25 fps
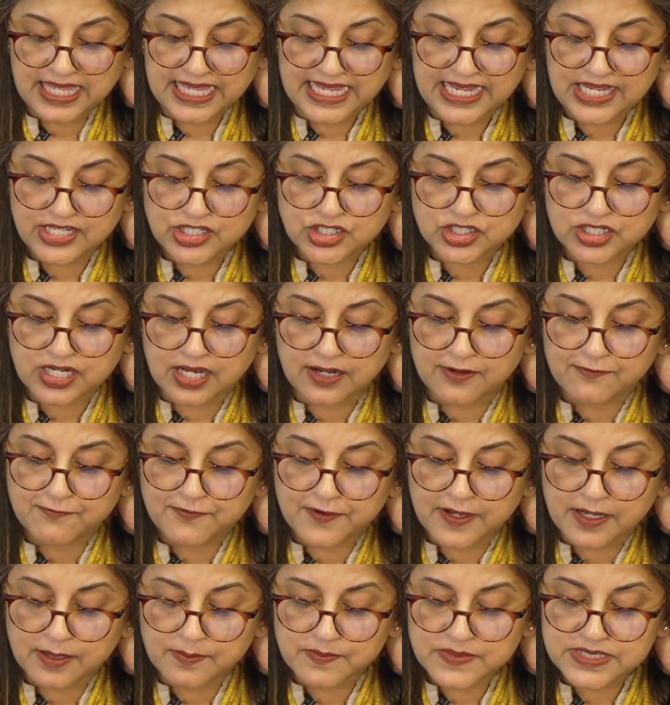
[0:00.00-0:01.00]
each
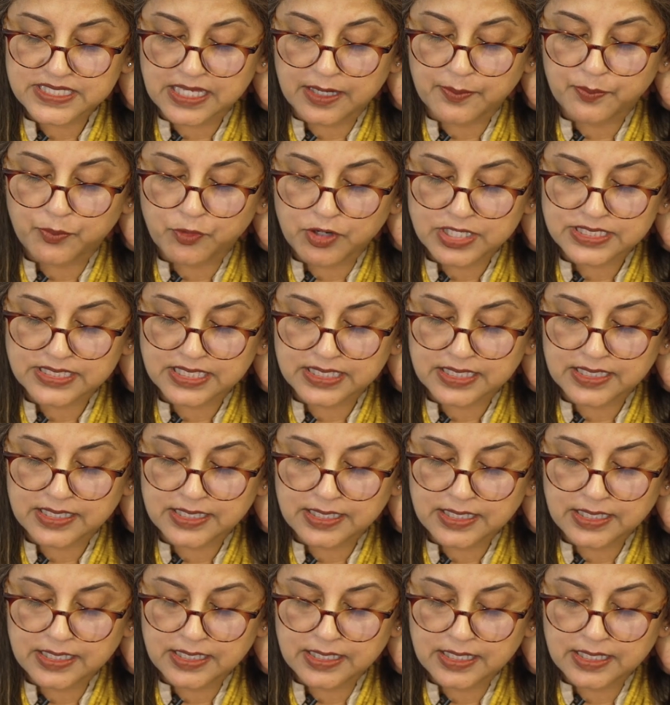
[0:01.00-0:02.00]
confirms a prison."